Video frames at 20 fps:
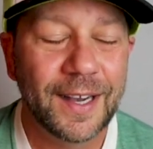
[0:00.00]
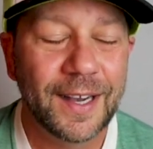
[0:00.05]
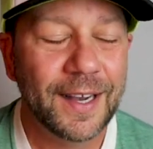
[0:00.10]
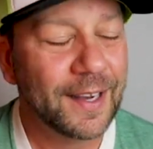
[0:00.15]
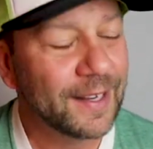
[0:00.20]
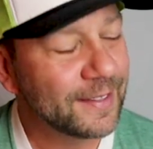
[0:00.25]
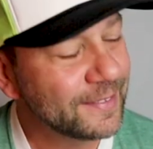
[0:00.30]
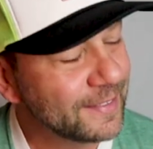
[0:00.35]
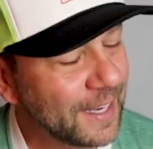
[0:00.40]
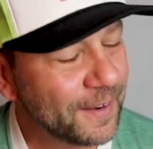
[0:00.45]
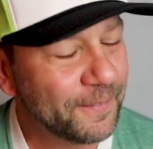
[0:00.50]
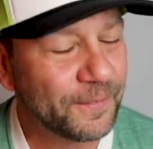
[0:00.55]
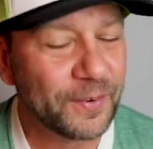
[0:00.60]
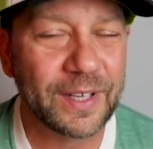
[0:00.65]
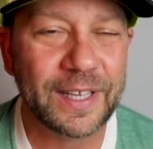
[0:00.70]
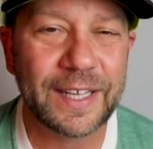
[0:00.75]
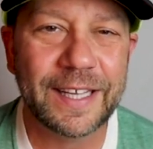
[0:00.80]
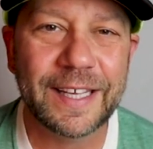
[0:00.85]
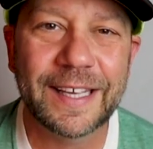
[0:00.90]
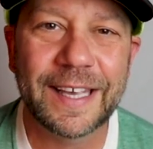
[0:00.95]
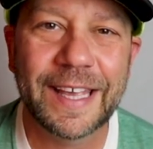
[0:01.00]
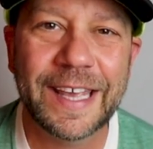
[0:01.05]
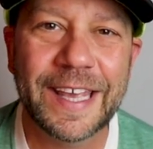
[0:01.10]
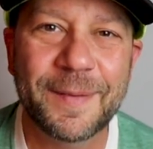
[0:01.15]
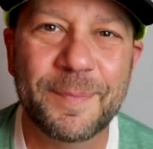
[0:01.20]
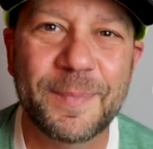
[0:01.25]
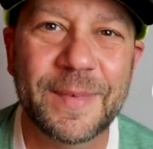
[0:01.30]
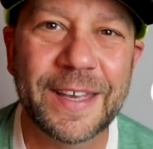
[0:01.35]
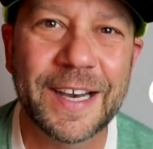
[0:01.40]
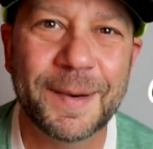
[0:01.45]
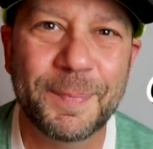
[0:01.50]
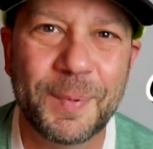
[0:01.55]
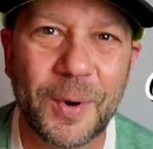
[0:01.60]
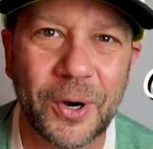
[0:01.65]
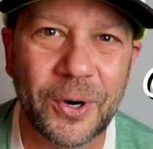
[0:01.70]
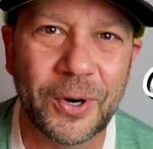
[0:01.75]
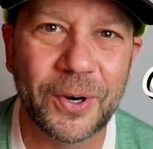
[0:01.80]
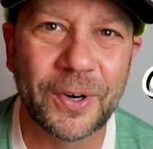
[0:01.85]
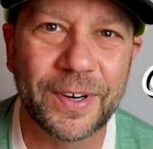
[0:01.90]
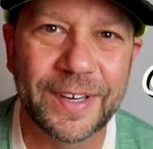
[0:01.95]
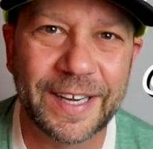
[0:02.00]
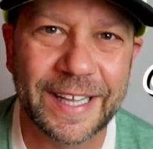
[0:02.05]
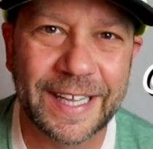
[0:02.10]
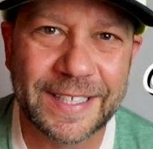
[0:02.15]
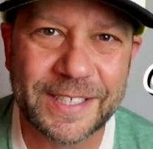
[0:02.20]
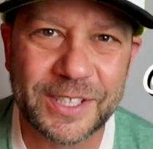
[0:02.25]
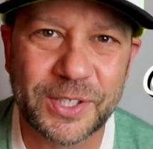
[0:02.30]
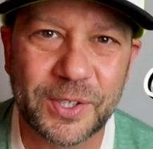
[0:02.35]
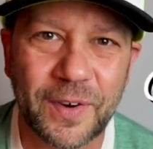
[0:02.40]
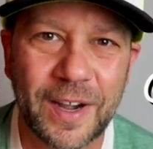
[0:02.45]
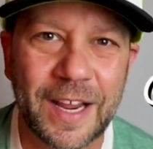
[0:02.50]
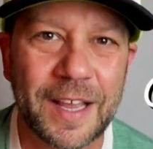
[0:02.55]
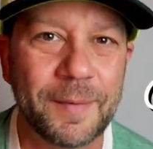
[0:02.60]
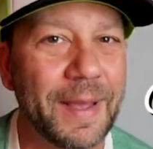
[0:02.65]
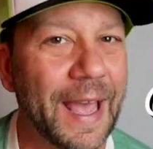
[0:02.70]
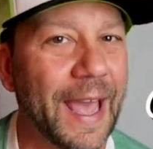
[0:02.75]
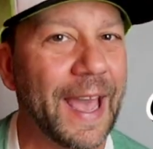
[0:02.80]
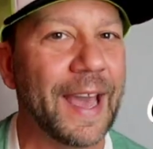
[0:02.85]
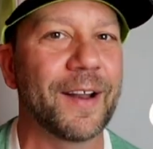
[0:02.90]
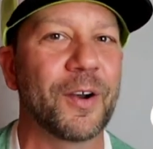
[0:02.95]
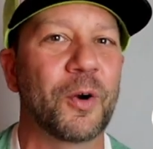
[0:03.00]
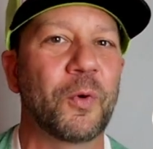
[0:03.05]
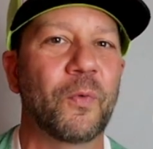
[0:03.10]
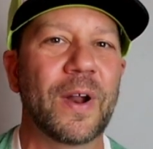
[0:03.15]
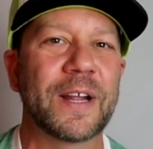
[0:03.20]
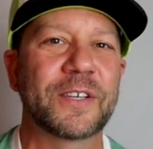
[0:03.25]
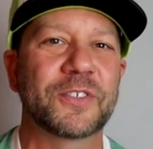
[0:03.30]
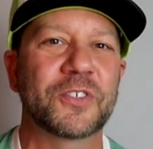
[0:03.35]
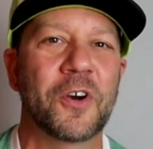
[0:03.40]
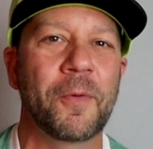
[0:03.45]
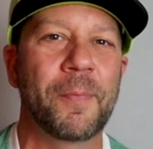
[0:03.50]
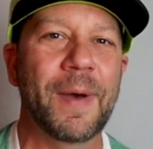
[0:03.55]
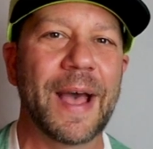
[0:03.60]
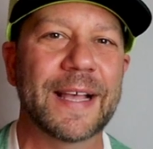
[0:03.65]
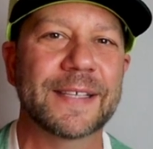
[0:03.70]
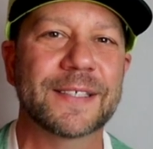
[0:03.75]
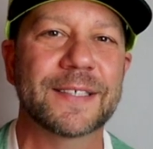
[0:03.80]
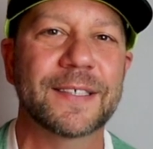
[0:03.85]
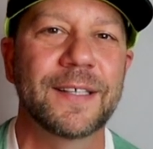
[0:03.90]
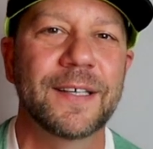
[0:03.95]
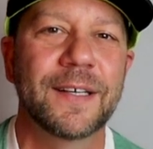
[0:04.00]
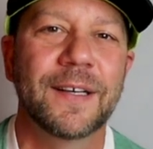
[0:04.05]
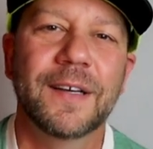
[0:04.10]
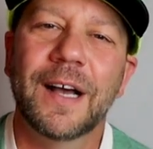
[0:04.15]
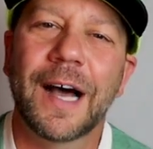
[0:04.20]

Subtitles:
definitely hit me up on Instagram at RetroBassin.